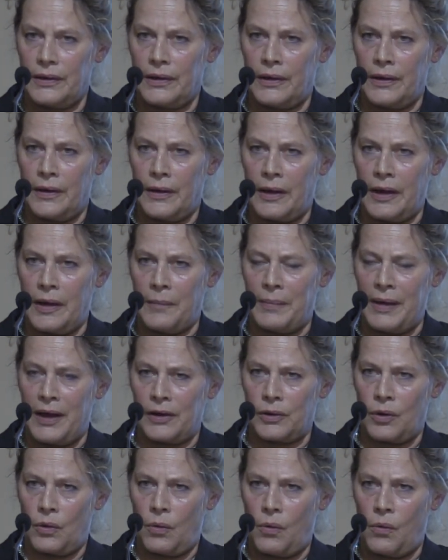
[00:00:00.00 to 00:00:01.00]

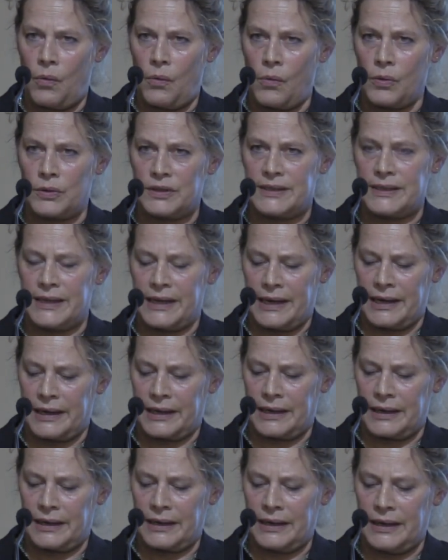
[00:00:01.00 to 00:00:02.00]
about a
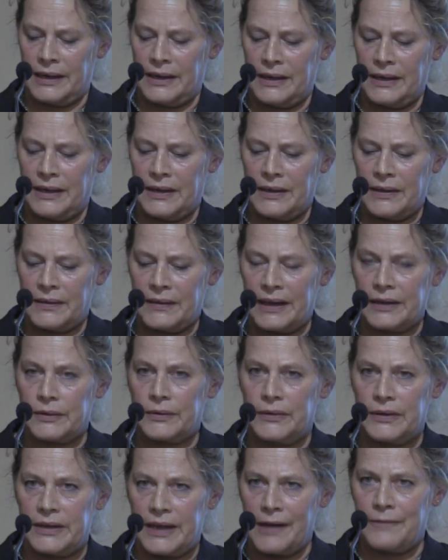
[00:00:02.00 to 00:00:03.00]
haunting that
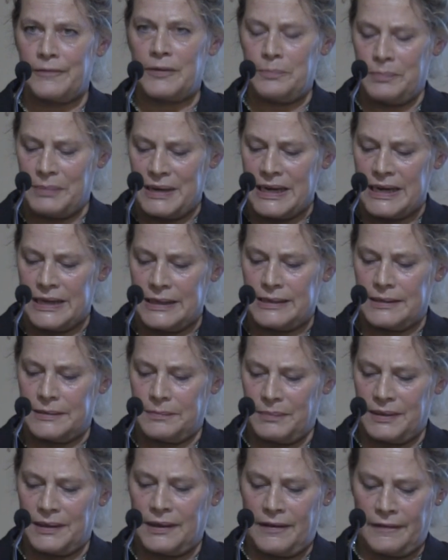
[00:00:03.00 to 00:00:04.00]
could ever beat
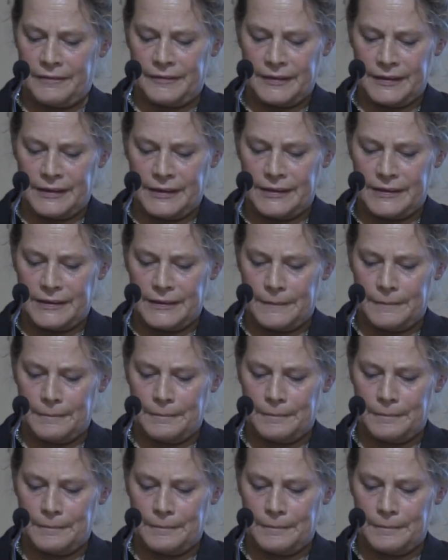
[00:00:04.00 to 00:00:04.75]
Beloved.